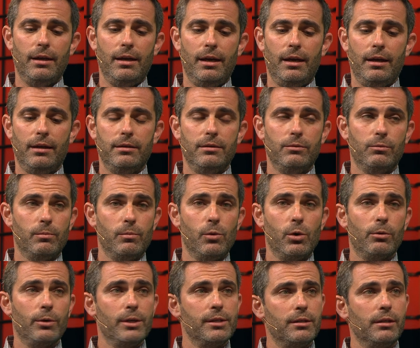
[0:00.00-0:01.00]
And
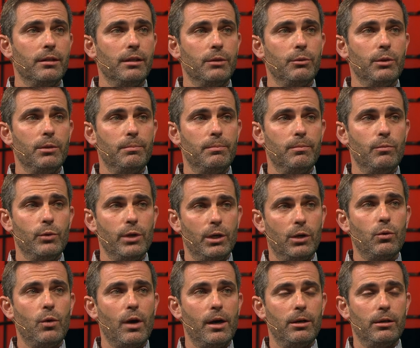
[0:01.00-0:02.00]
more recently, we
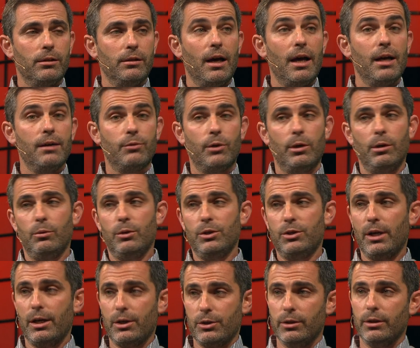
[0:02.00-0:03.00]
acquired LiveRail, which
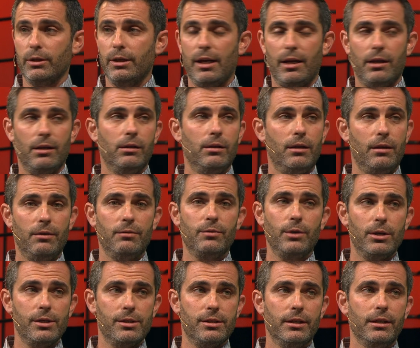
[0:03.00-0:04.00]
actually had a
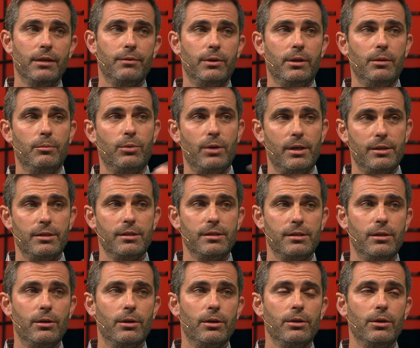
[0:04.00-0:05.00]
very significant presence
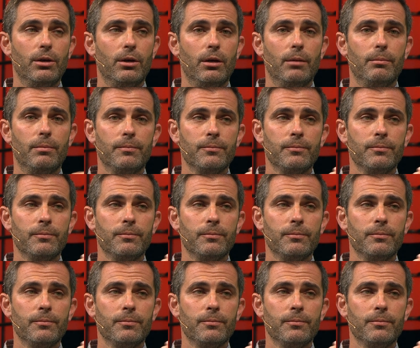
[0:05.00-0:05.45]
here in Europe.